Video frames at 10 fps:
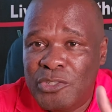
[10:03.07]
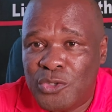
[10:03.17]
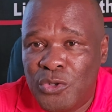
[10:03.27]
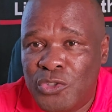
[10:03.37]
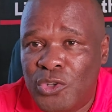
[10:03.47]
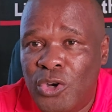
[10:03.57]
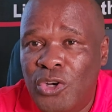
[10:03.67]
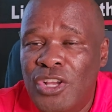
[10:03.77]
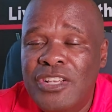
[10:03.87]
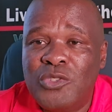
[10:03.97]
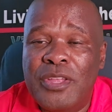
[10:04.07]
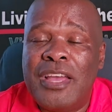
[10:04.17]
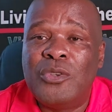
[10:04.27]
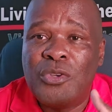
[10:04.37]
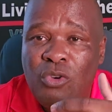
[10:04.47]
please do so, so
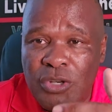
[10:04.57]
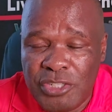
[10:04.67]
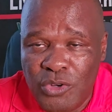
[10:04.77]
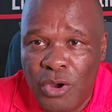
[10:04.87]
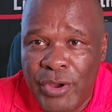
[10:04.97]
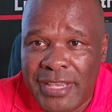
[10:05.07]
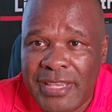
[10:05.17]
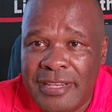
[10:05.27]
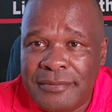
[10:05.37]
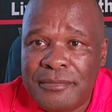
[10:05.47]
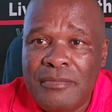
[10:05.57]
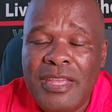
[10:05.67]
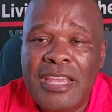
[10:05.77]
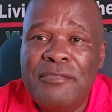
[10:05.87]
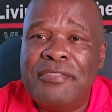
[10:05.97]
that we continue working
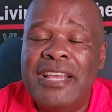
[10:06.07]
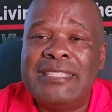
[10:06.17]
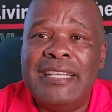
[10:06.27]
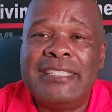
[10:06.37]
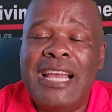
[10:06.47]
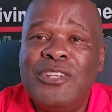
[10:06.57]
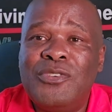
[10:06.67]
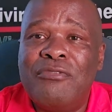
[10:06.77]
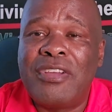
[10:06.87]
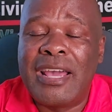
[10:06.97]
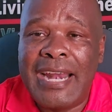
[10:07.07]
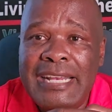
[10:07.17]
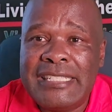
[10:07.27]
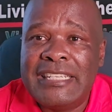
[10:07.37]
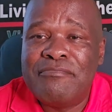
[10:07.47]
if there is a chance of
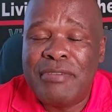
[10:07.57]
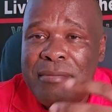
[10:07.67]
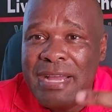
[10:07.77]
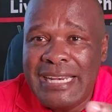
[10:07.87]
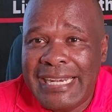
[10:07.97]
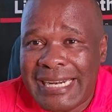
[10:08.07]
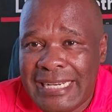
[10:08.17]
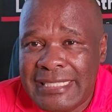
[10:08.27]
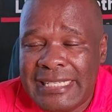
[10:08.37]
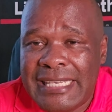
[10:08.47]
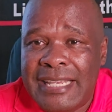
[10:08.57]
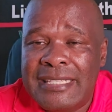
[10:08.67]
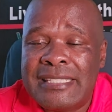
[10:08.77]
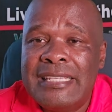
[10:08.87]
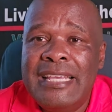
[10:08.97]
granting permanent
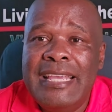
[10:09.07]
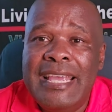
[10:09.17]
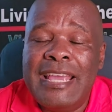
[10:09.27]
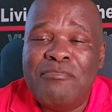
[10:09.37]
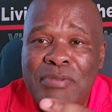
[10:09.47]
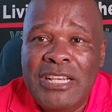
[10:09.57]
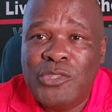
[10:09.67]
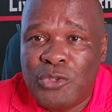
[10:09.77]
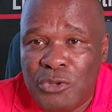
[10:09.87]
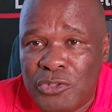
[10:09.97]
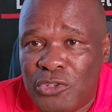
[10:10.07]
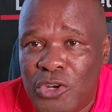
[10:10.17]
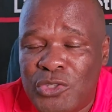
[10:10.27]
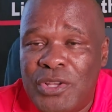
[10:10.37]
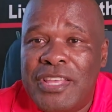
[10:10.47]
residence, uh, please do
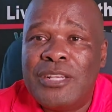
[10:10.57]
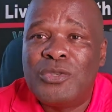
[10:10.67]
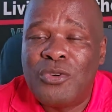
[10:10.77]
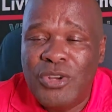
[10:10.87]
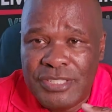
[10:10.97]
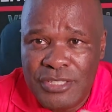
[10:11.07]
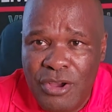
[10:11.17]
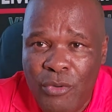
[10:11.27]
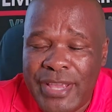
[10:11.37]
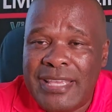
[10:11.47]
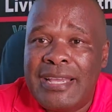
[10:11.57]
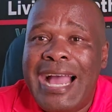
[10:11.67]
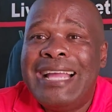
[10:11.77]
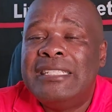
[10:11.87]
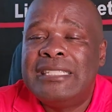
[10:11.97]
so so that you continue working
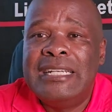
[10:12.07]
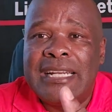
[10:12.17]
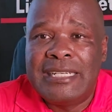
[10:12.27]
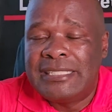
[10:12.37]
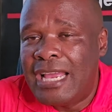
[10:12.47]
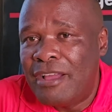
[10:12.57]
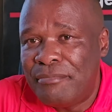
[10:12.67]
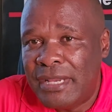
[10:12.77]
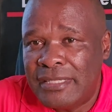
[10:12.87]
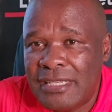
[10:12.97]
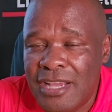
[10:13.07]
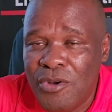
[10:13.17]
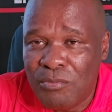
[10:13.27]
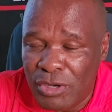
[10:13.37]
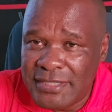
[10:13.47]
until retirement.
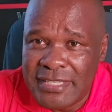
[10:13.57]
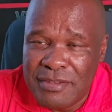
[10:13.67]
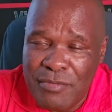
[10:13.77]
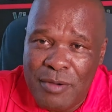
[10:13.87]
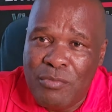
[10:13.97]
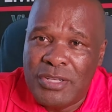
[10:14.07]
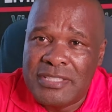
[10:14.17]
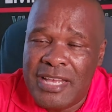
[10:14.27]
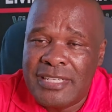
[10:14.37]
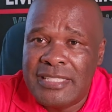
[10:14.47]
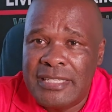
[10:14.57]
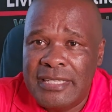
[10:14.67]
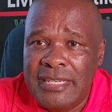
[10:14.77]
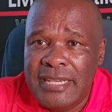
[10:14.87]
Most Zimbabweans that